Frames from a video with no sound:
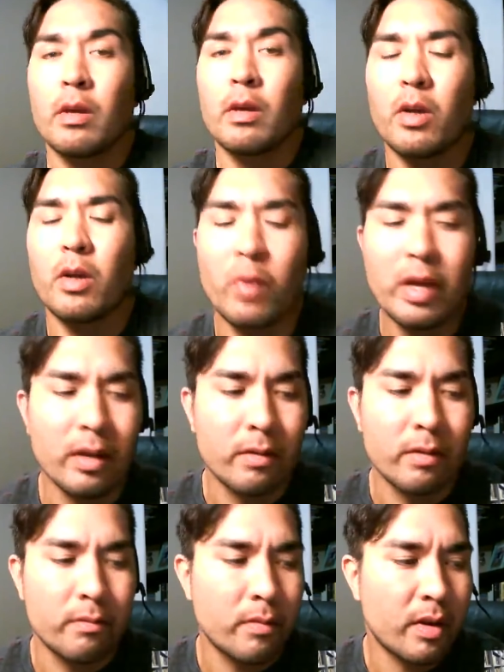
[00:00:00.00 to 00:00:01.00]
you know, we
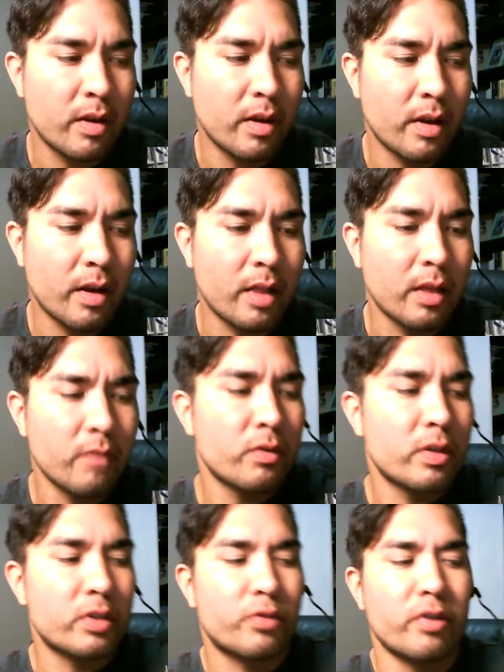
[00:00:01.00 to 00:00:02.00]
can, I
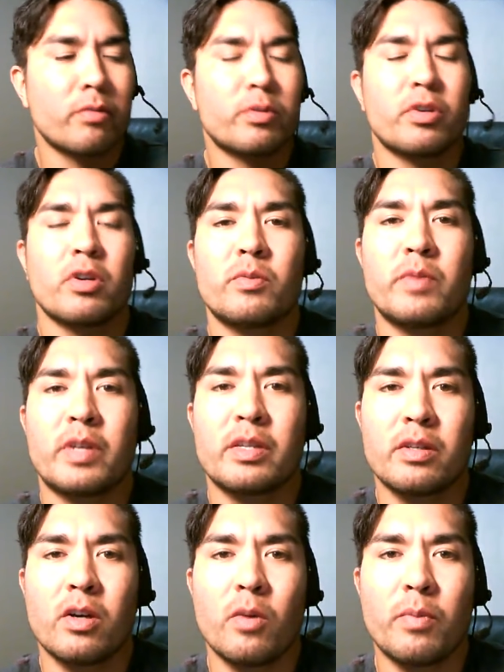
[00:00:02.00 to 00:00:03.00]
love doing these Green Room shows
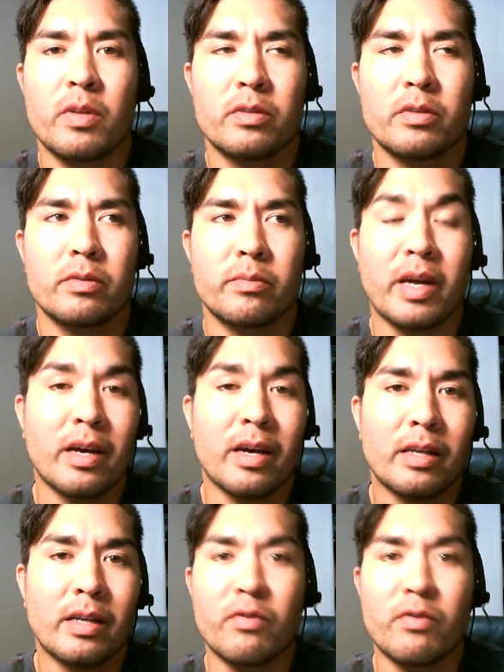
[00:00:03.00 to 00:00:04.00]
because it opens my
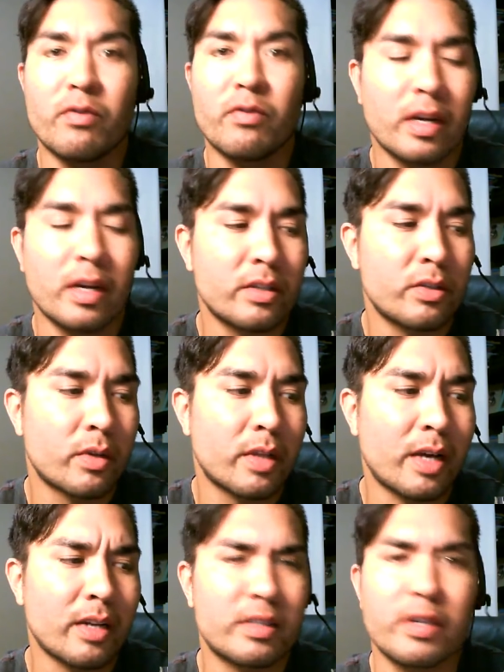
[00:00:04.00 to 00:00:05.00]
eyes, everyone's eyes,
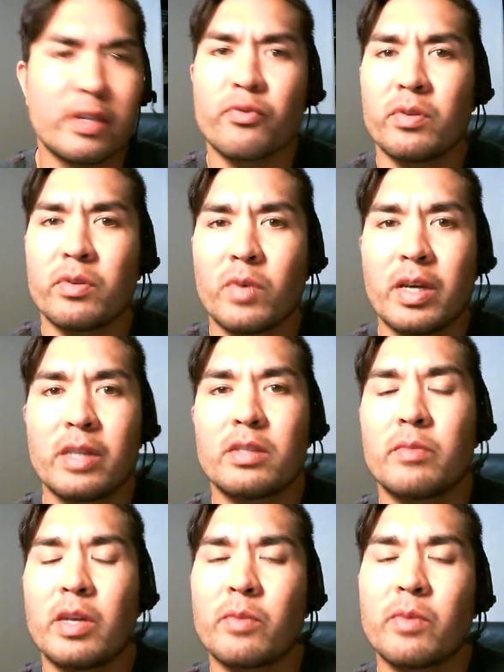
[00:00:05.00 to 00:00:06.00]
to a lot of different
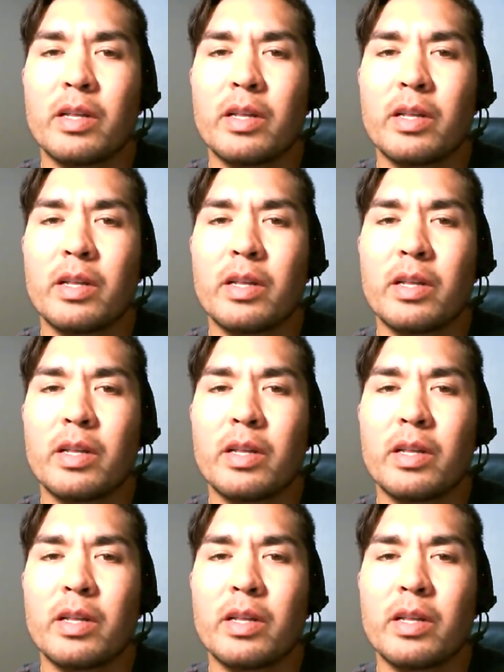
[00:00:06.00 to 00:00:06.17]
ways to make money.